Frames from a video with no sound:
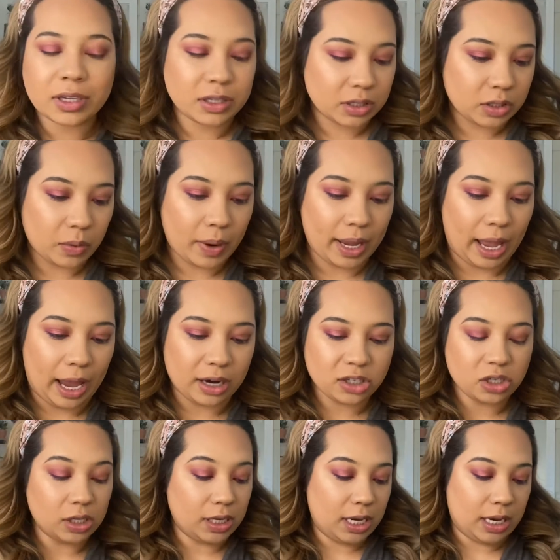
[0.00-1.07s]
So I
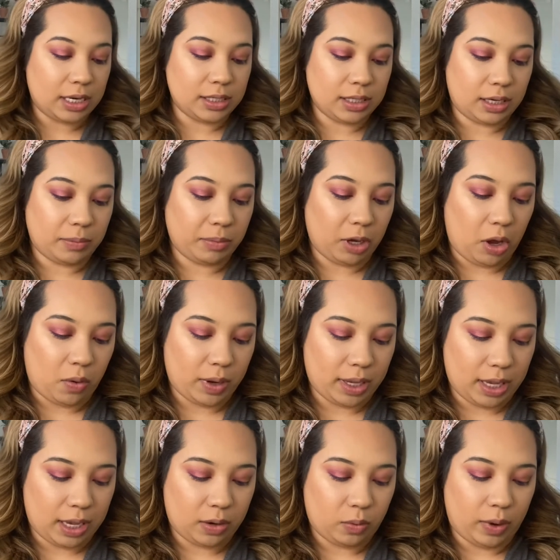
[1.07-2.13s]
actually ended up going
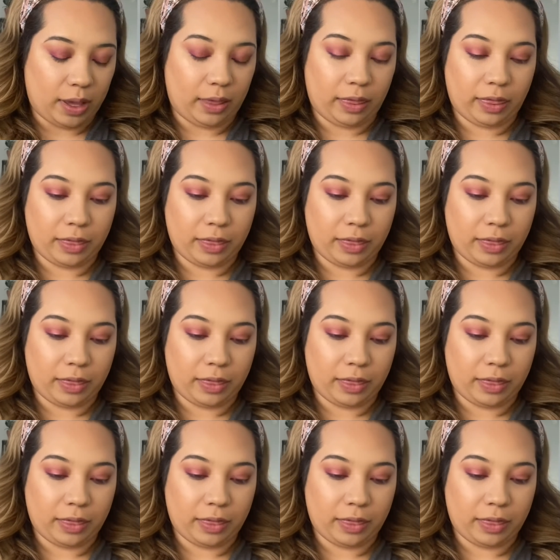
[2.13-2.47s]
in with